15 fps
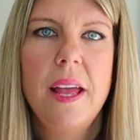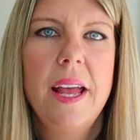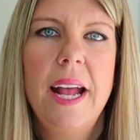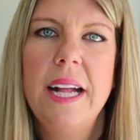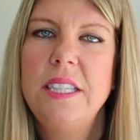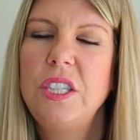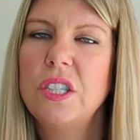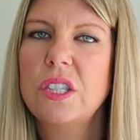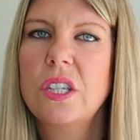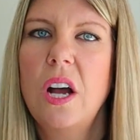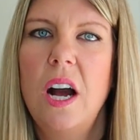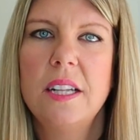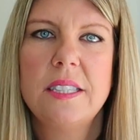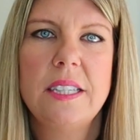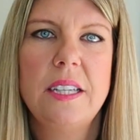It's just
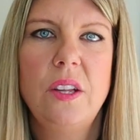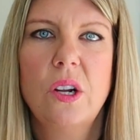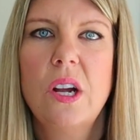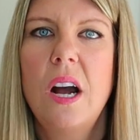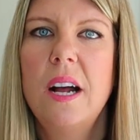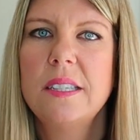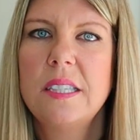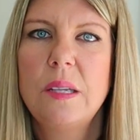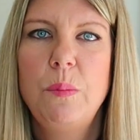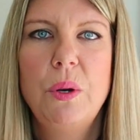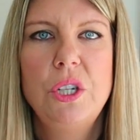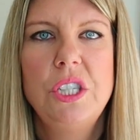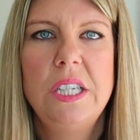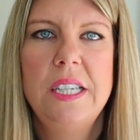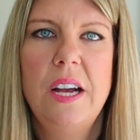they're constantly
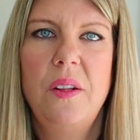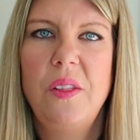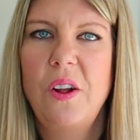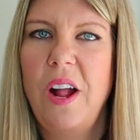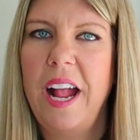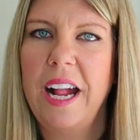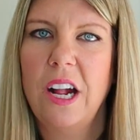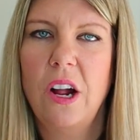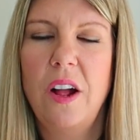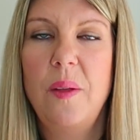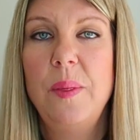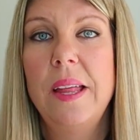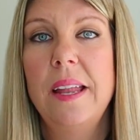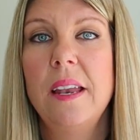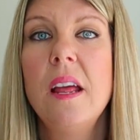pushing down their anger
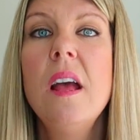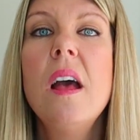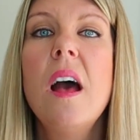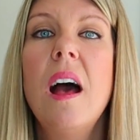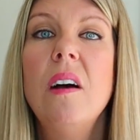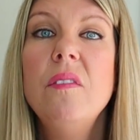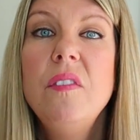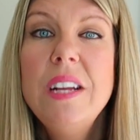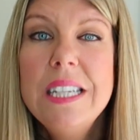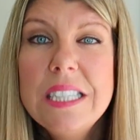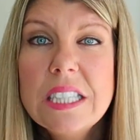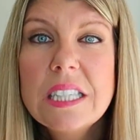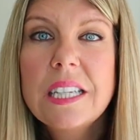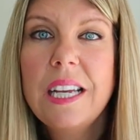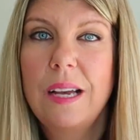and then
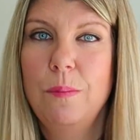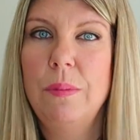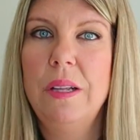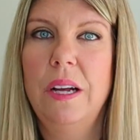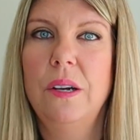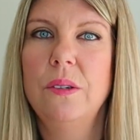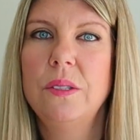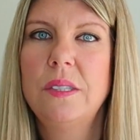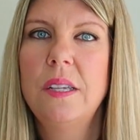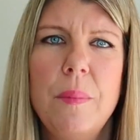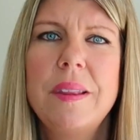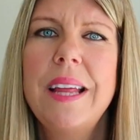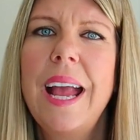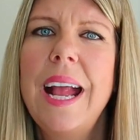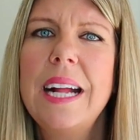eventually it blows. But
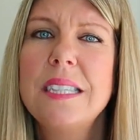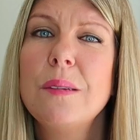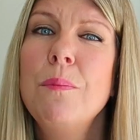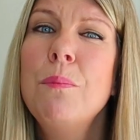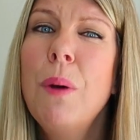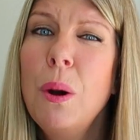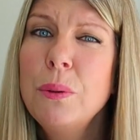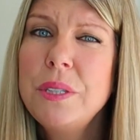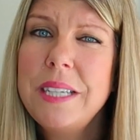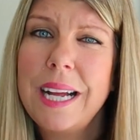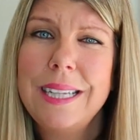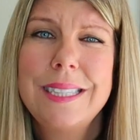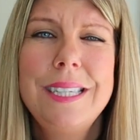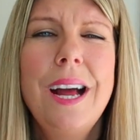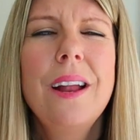the 8s, most
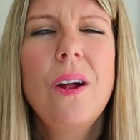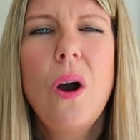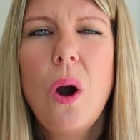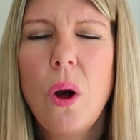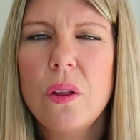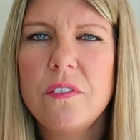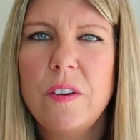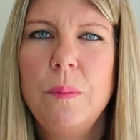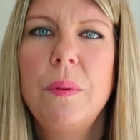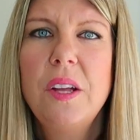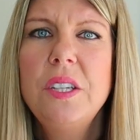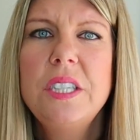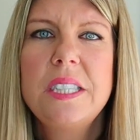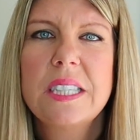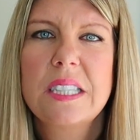8s, not all of them, they'll
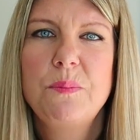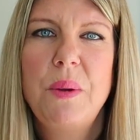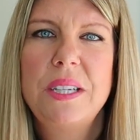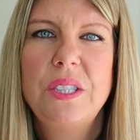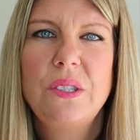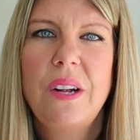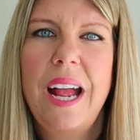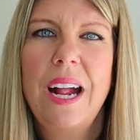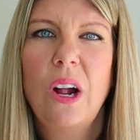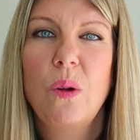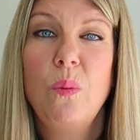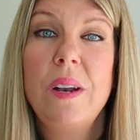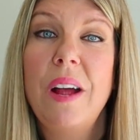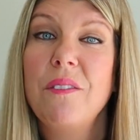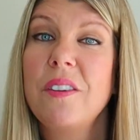just express their anger
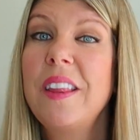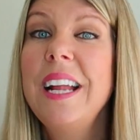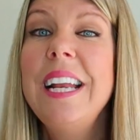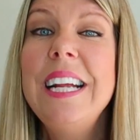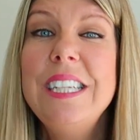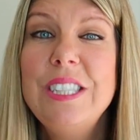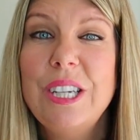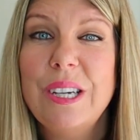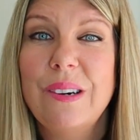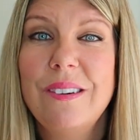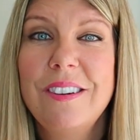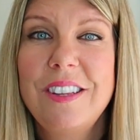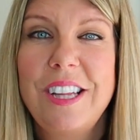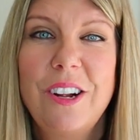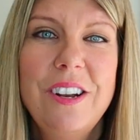whenever they need to.
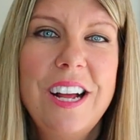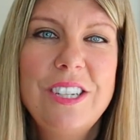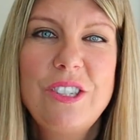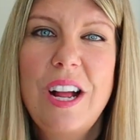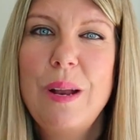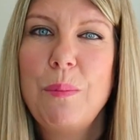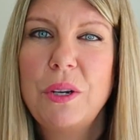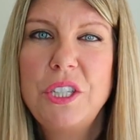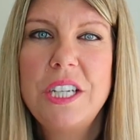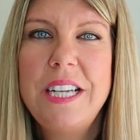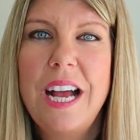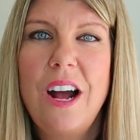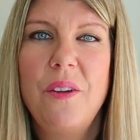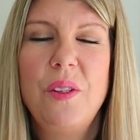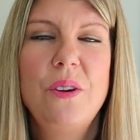They're not trying to push it
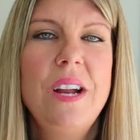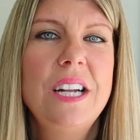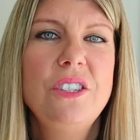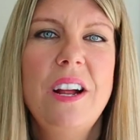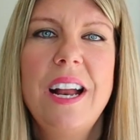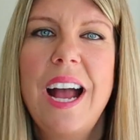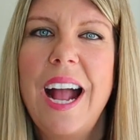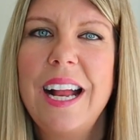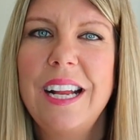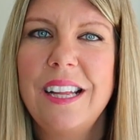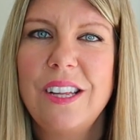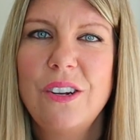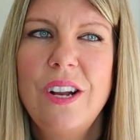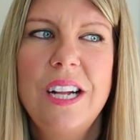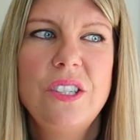down. They're not trying to hide it.
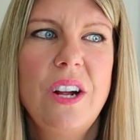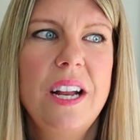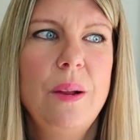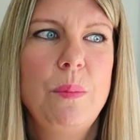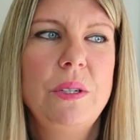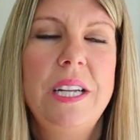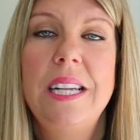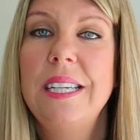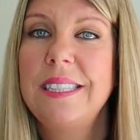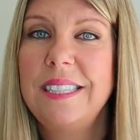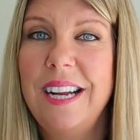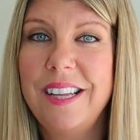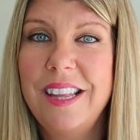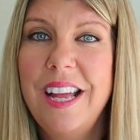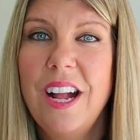They're not trying to pretend it's
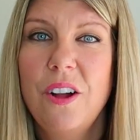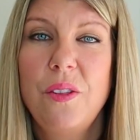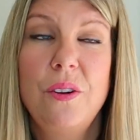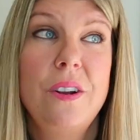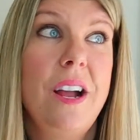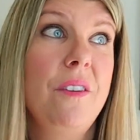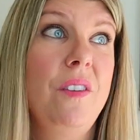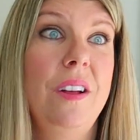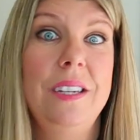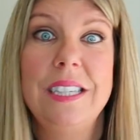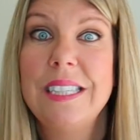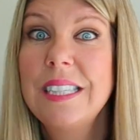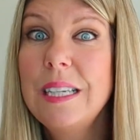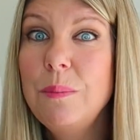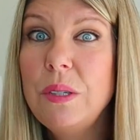not there. They're not falling
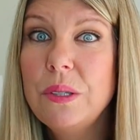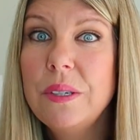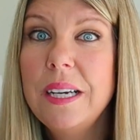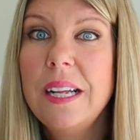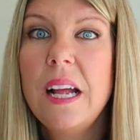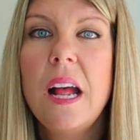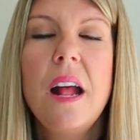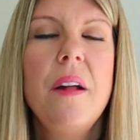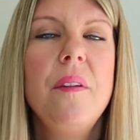asleep to it.